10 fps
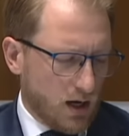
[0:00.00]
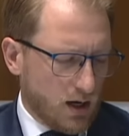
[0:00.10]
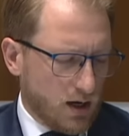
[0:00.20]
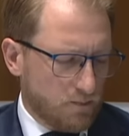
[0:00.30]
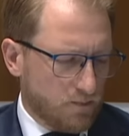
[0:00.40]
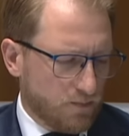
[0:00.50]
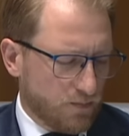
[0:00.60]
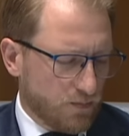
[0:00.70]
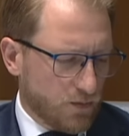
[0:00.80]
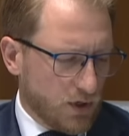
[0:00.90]
Um,
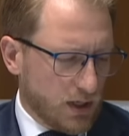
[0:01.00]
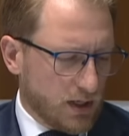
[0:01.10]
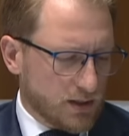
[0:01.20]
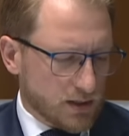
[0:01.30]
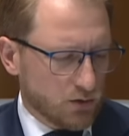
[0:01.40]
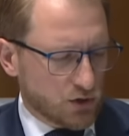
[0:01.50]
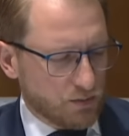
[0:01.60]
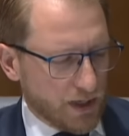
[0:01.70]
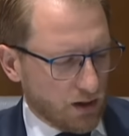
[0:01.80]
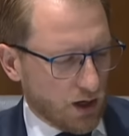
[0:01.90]
it, it doesn't look to
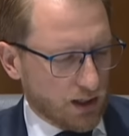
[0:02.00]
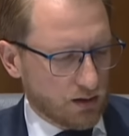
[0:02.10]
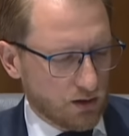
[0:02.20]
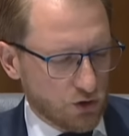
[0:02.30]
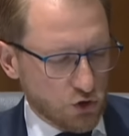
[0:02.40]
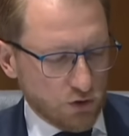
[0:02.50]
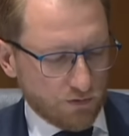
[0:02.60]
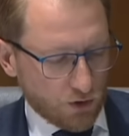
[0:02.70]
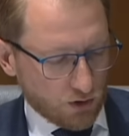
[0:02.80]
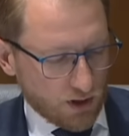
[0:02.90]
me like new
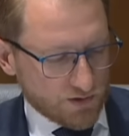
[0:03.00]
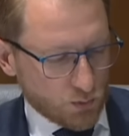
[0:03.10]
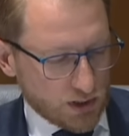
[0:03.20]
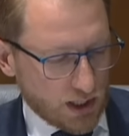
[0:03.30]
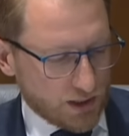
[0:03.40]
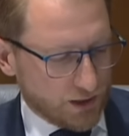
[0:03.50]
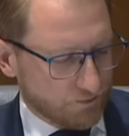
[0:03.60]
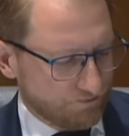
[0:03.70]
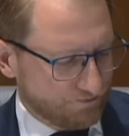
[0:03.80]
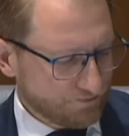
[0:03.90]
photographs were
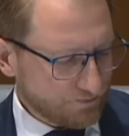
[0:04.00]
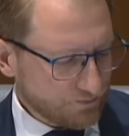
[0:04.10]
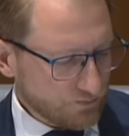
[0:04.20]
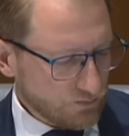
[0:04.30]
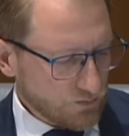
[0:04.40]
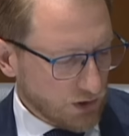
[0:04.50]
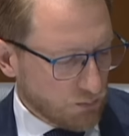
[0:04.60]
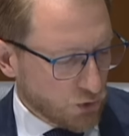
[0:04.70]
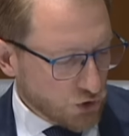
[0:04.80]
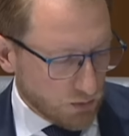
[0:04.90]
taken
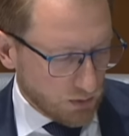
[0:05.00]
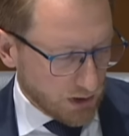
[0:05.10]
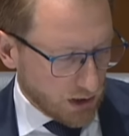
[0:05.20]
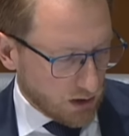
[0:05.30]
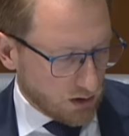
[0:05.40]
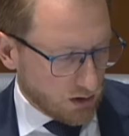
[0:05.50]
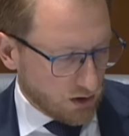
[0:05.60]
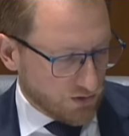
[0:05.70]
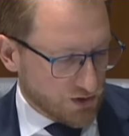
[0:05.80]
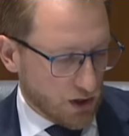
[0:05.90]
presumably
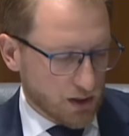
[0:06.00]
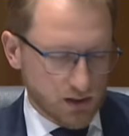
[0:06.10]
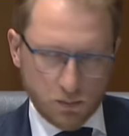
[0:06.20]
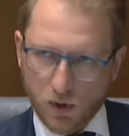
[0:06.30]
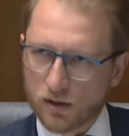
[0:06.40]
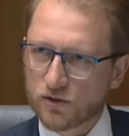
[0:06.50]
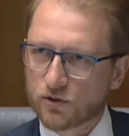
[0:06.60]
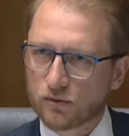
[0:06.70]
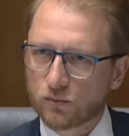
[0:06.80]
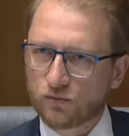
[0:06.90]
you've assigned someone
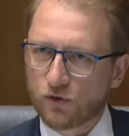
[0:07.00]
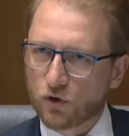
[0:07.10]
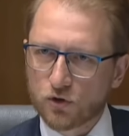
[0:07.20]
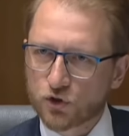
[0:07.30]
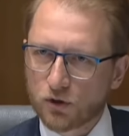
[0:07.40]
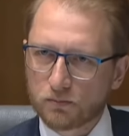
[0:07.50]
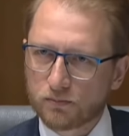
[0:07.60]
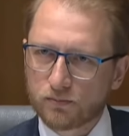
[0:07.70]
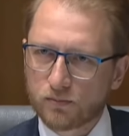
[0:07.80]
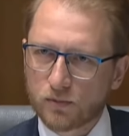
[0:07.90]
to Photoshop
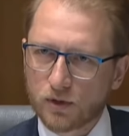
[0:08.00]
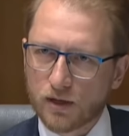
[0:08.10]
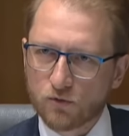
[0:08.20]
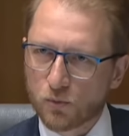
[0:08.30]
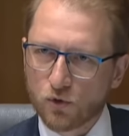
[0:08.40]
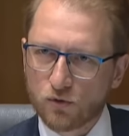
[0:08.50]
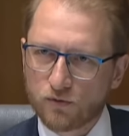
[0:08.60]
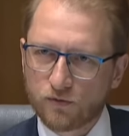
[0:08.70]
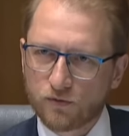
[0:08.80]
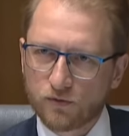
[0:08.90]
and
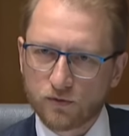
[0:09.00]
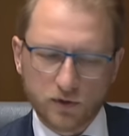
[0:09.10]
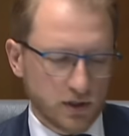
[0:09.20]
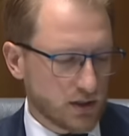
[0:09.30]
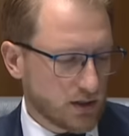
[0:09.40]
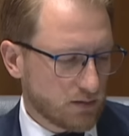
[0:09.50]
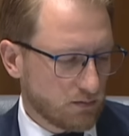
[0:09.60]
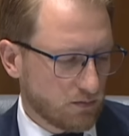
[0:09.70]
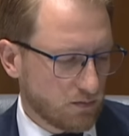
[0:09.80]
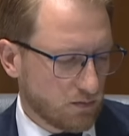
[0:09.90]
remove these
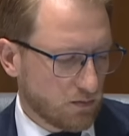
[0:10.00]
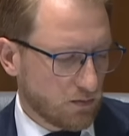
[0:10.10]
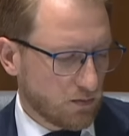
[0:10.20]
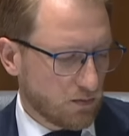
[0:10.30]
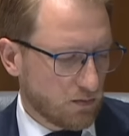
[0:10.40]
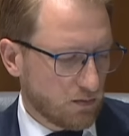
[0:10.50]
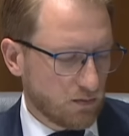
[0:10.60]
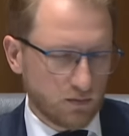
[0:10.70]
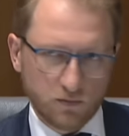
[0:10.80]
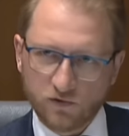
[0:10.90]

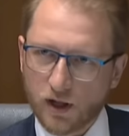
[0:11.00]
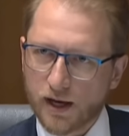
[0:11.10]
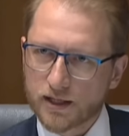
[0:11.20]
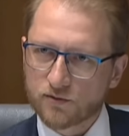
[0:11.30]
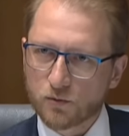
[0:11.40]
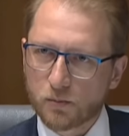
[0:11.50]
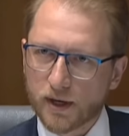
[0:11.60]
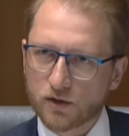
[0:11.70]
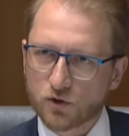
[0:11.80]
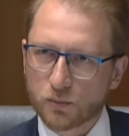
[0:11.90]
flags from the
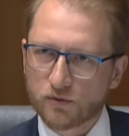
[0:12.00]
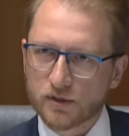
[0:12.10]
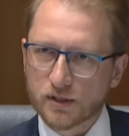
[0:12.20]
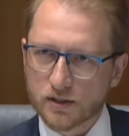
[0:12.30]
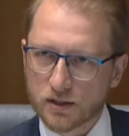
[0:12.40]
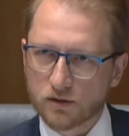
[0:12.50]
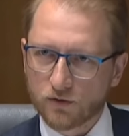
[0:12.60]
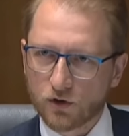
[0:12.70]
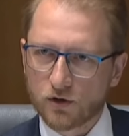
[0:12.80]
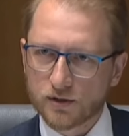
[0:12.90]
backdrop of the existing
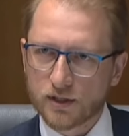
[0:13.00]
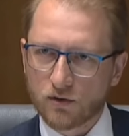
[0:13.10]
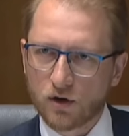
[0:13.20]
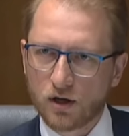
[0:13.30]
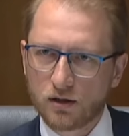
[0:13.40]
photos, is that right?